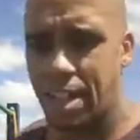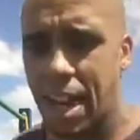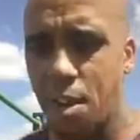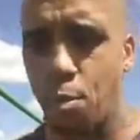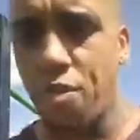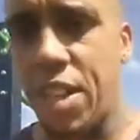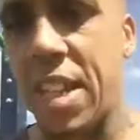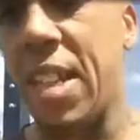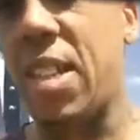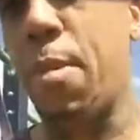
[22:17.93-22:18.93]
with
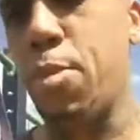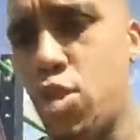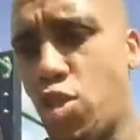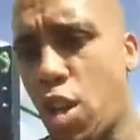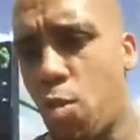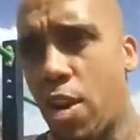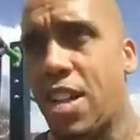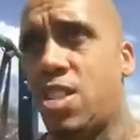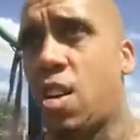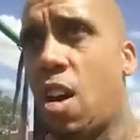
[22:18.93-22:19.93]
these, let me just show you one last
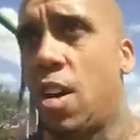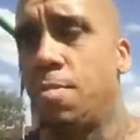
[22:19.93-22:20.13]
time.